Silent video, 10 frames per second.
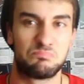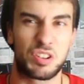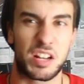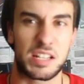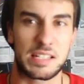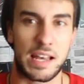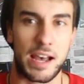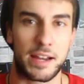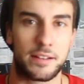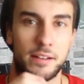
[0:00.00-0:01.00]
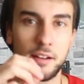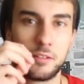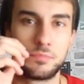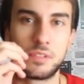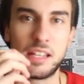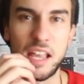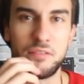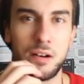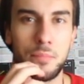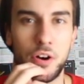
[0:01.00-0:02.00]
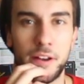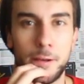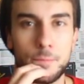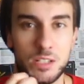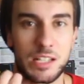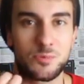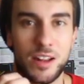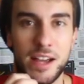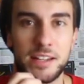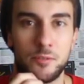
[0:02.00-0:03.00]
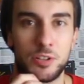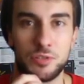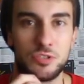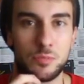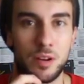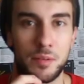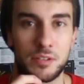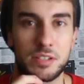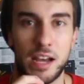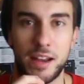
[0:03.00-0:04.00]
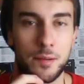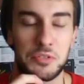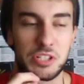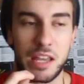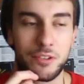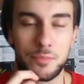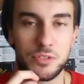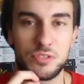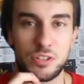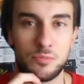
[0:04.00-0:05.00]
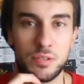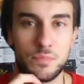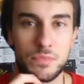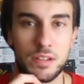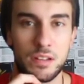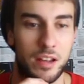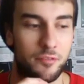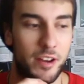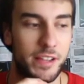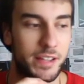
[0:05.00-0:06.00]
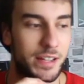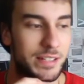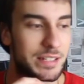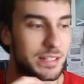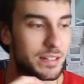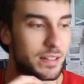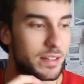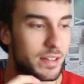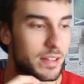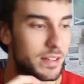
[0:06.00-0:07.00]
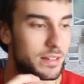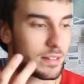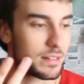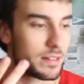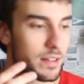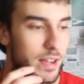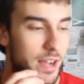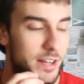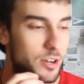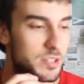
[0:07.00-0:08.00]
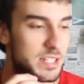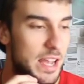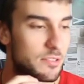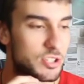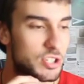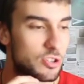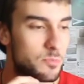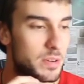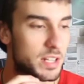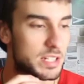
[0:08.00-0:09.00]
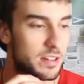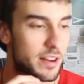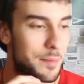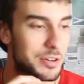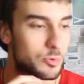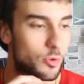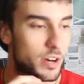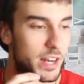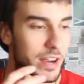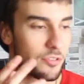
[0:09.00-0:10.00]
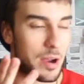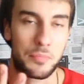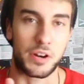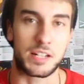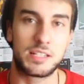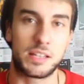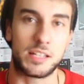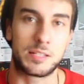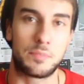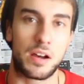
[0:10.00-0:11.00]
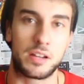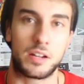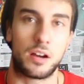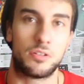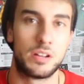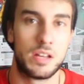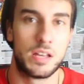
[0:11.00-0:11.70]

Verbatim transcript: put it aside, you know, gave up on it? Because that's what I did with YouTube almost. I almost gave up YouTube. And really, it's, it, I know it sounds stupid considering how much work and effort I put into this, but, you know,